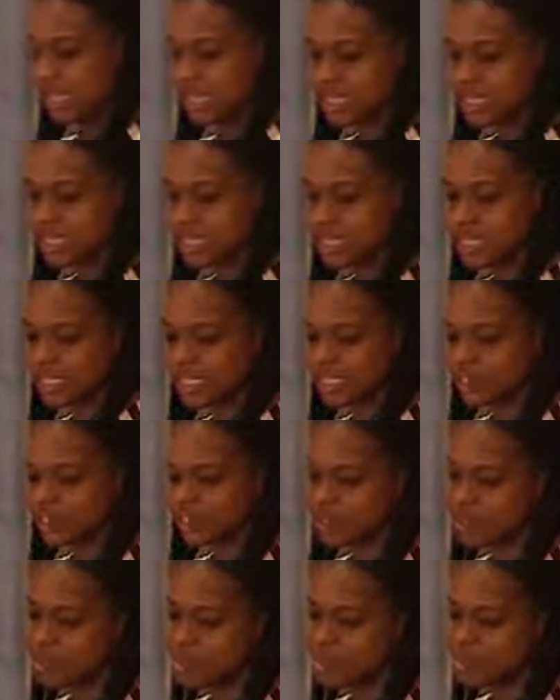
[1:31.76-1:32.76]
This is a
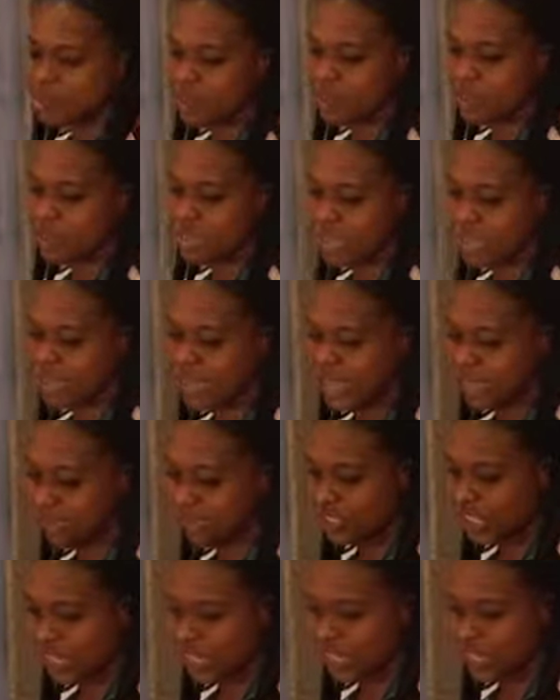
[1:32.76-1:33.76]
very big game
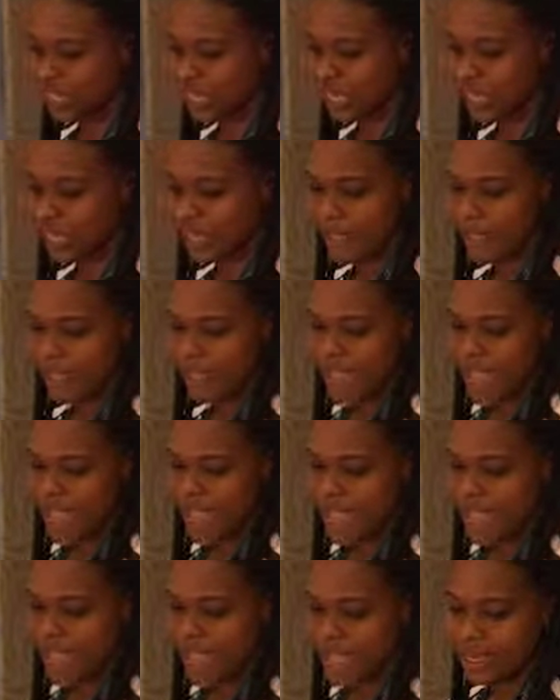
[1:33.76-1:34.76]
changer.
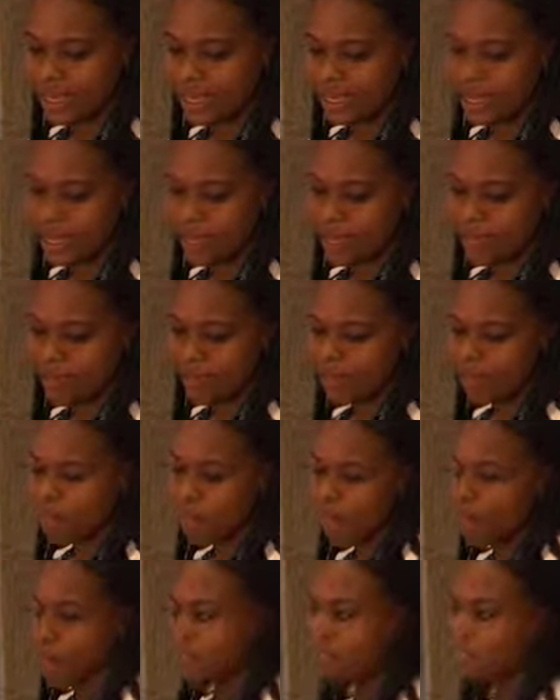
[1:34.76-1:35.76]
And
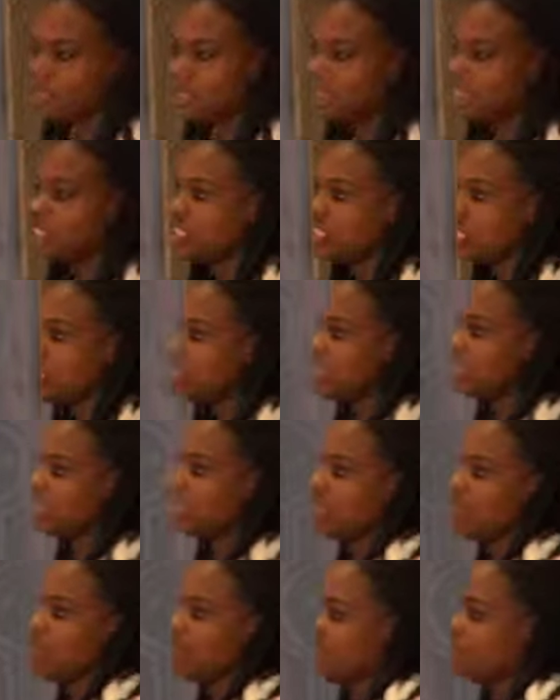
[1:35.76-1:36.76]
mobility changes
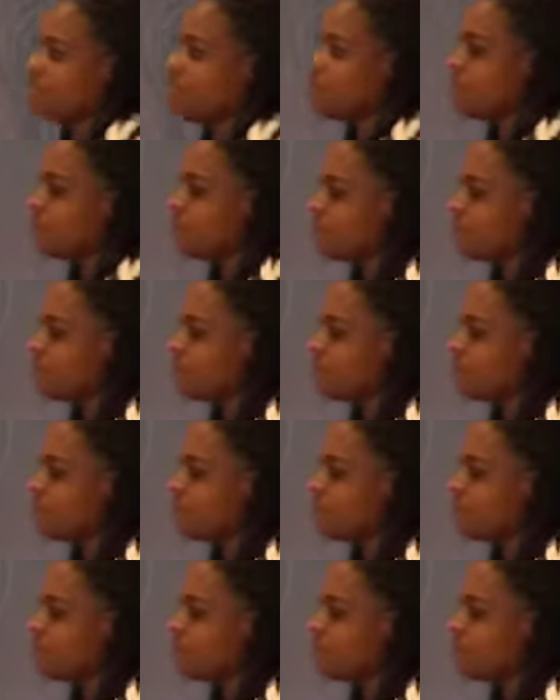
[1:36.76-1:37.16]
everything.